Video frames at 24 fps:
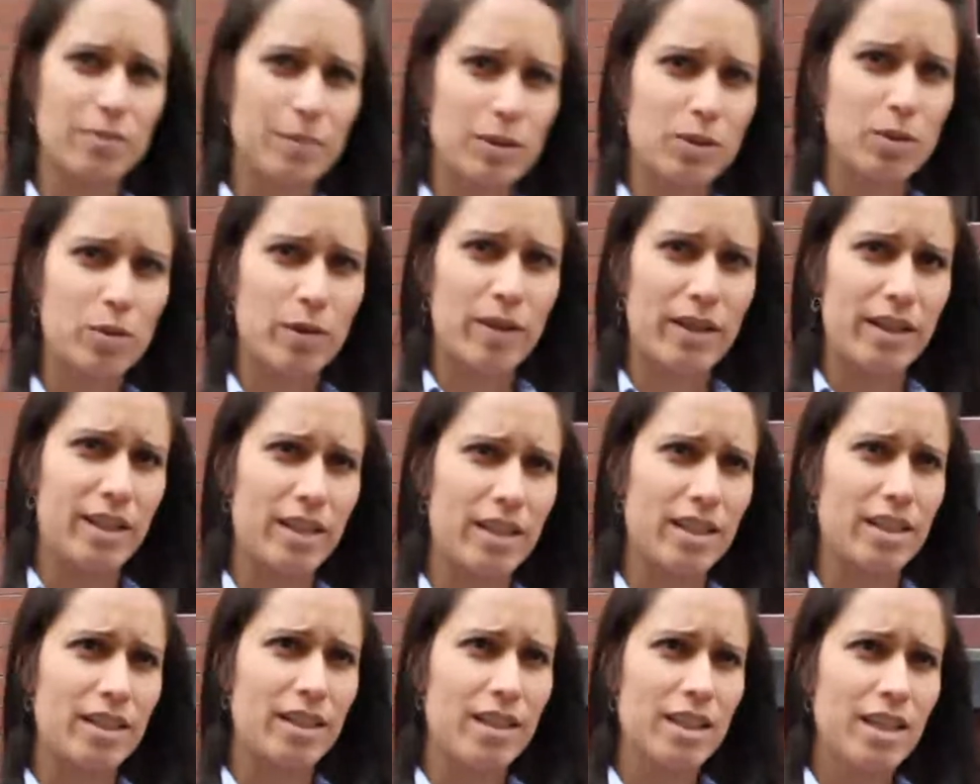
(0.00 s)

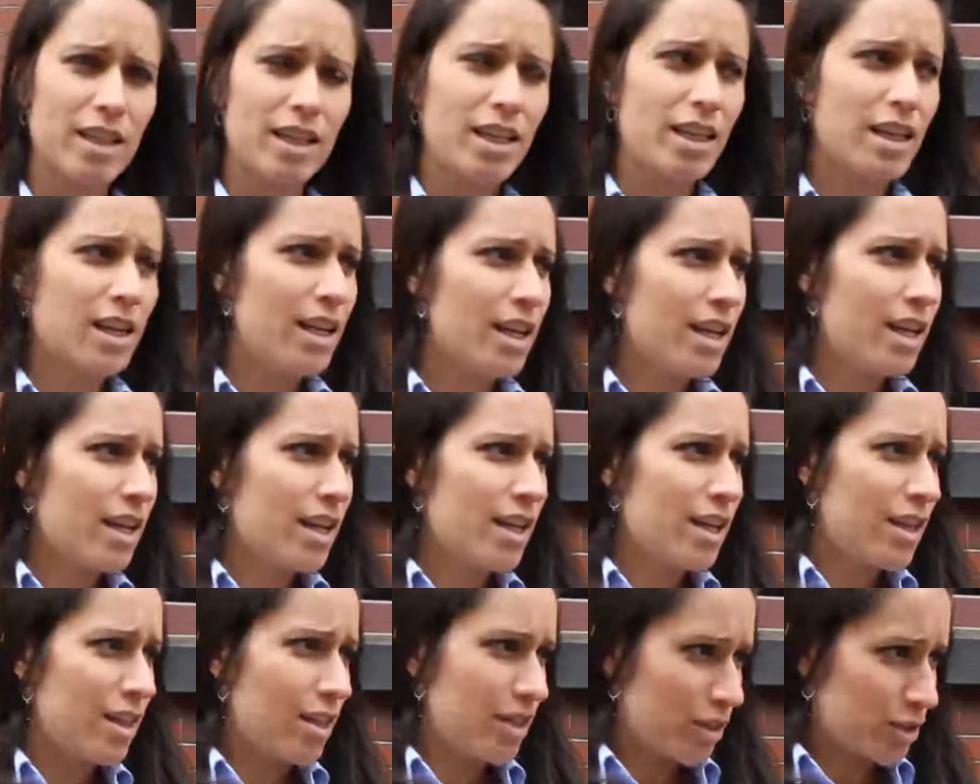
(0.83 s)
between
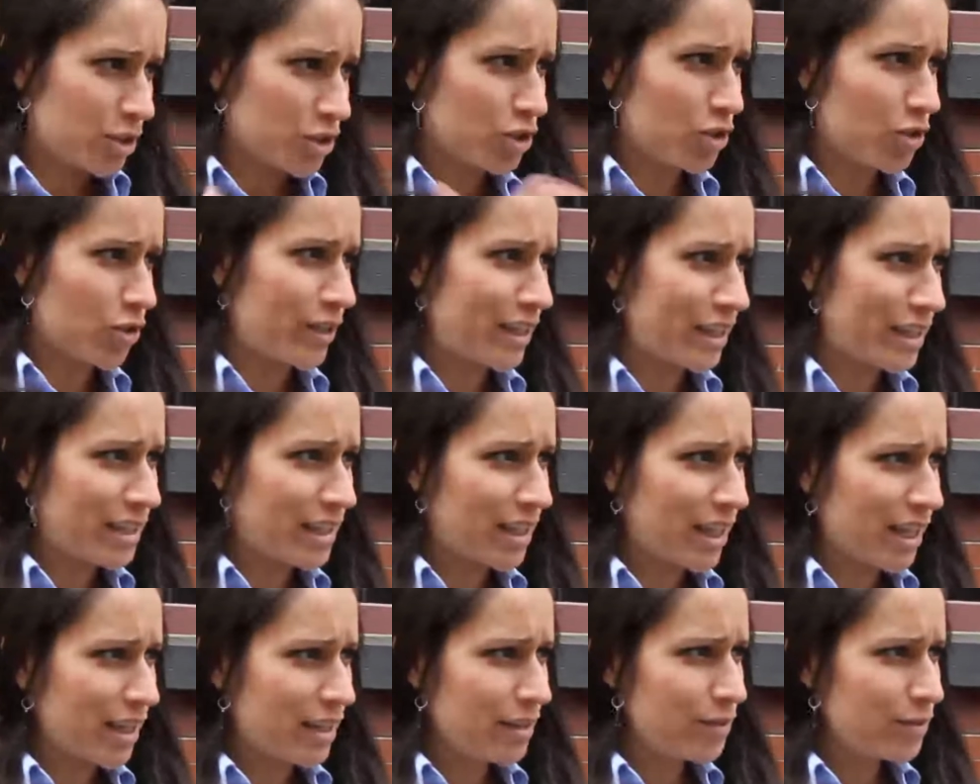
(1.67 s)
the street
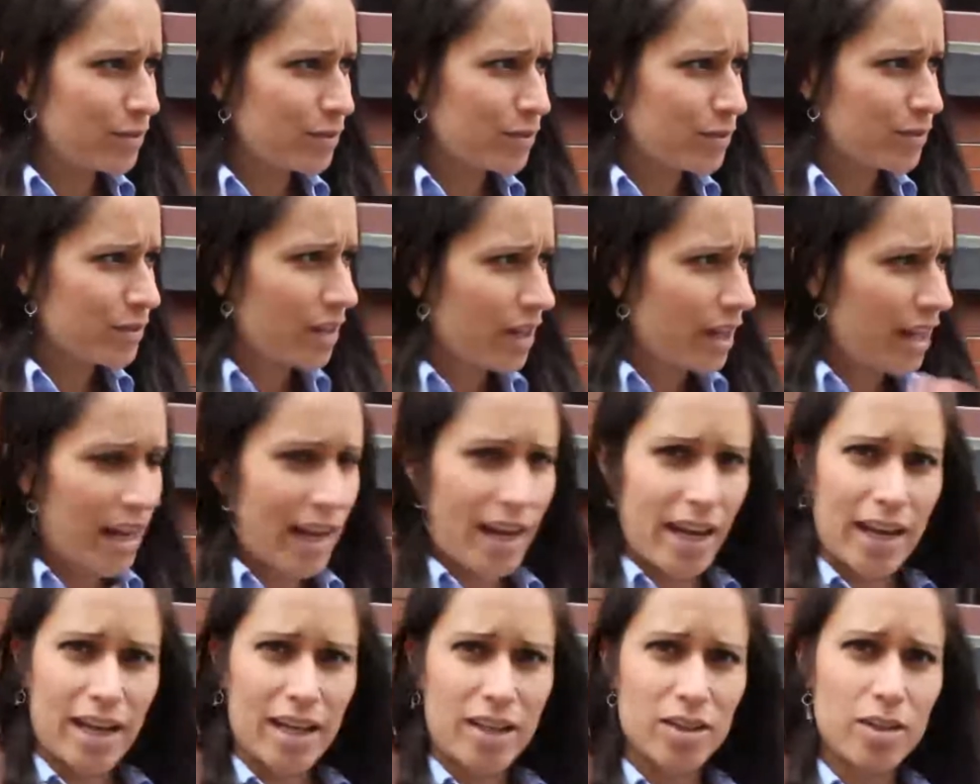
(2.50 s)
life
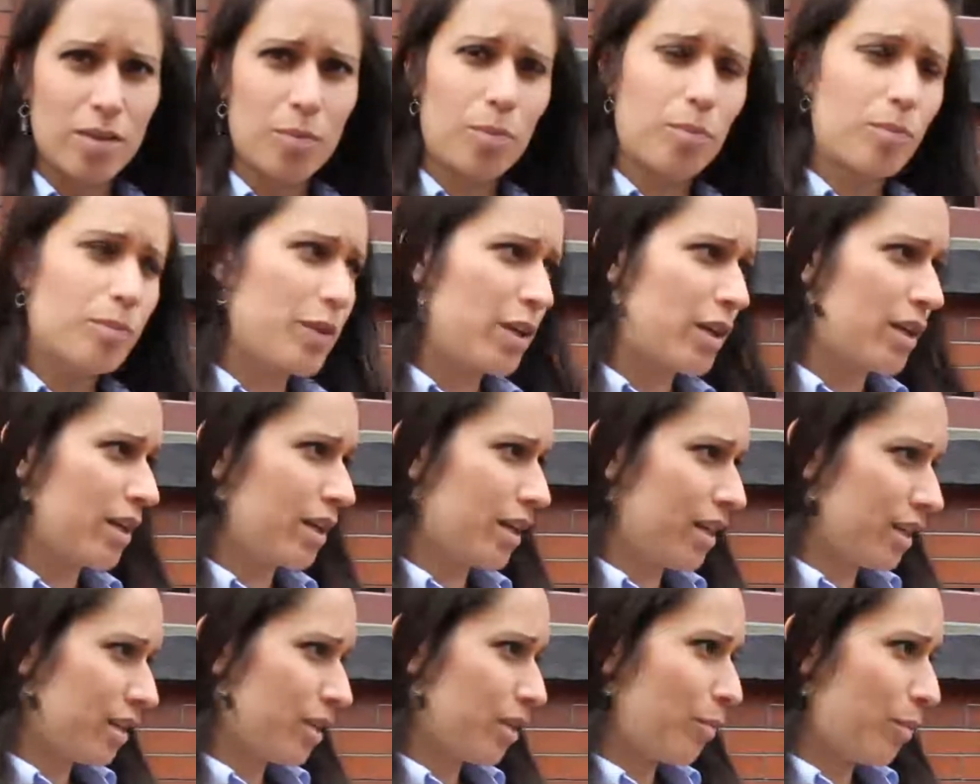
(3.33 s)
and the,
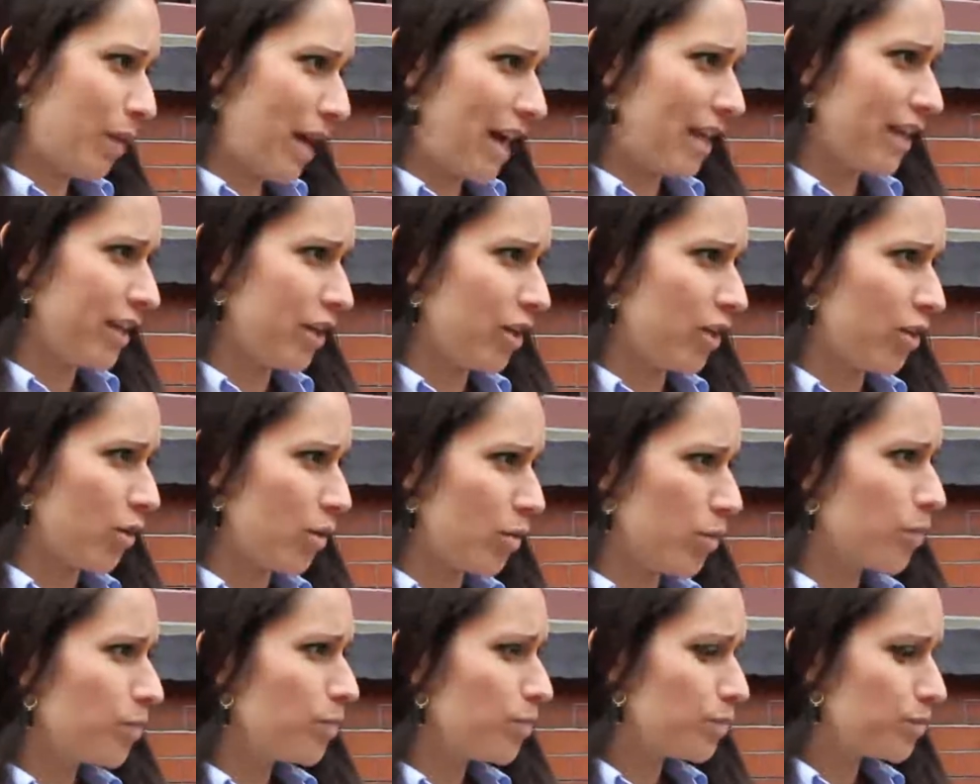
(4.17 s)
the, the
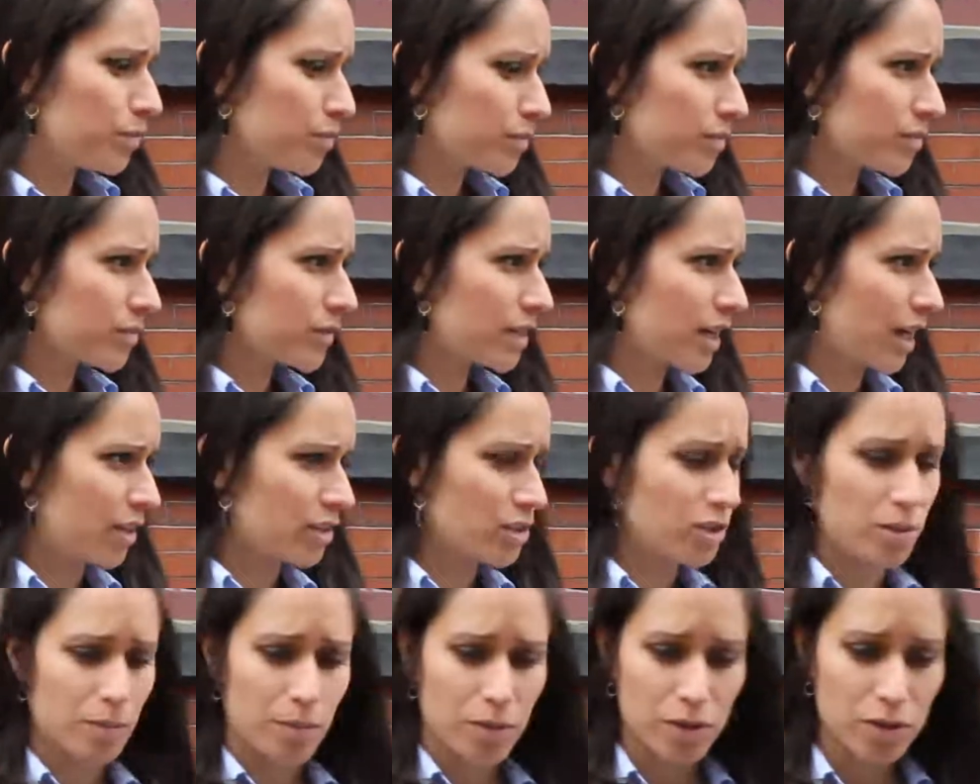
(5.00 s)
patio
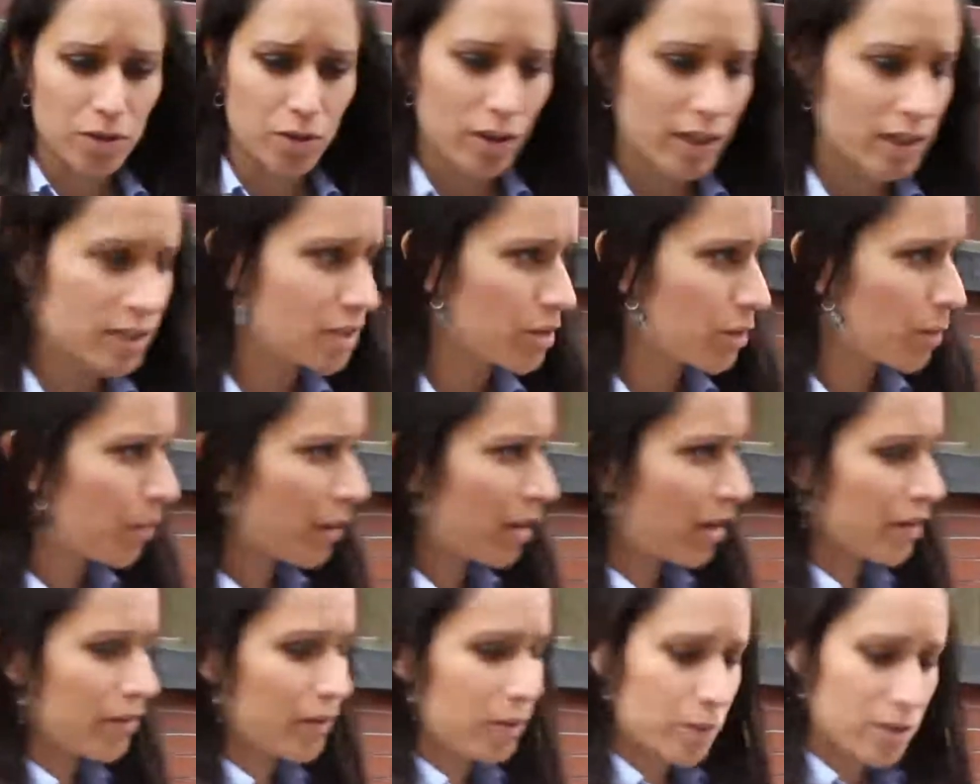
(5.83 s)
customers, right? So
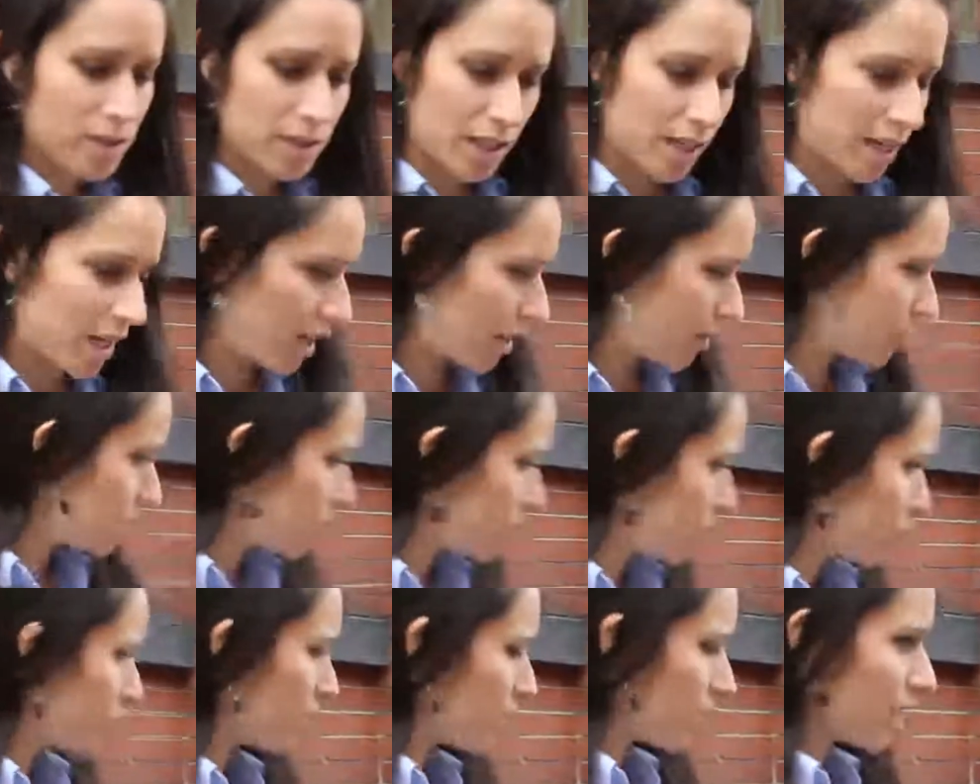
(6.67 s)
part of it was to have
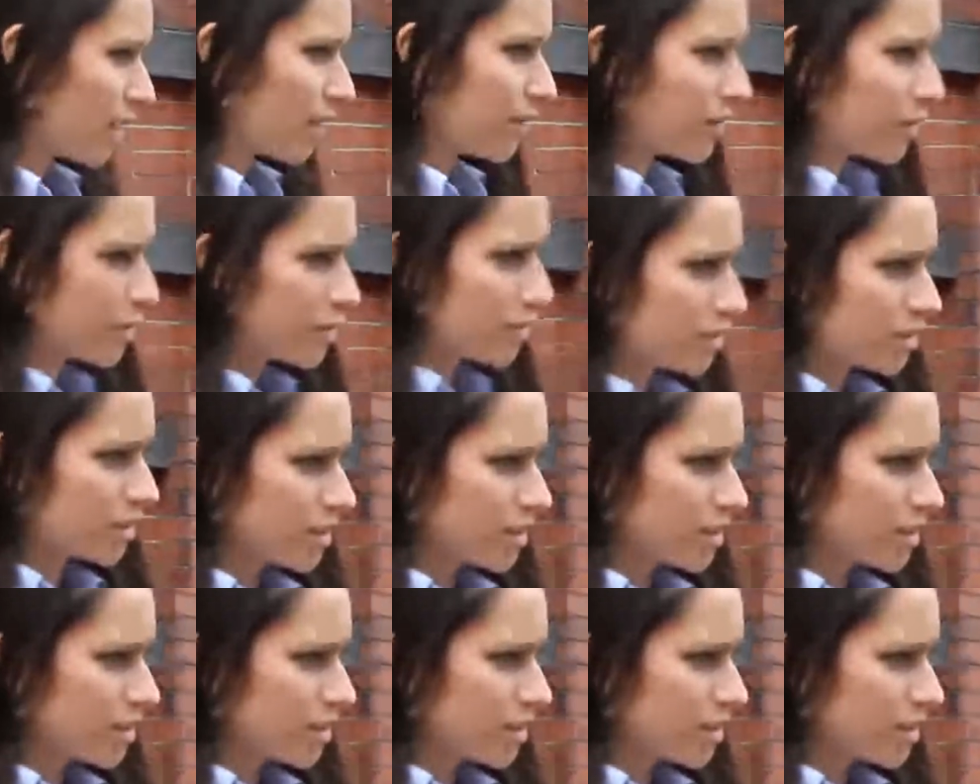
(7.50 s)
different levels,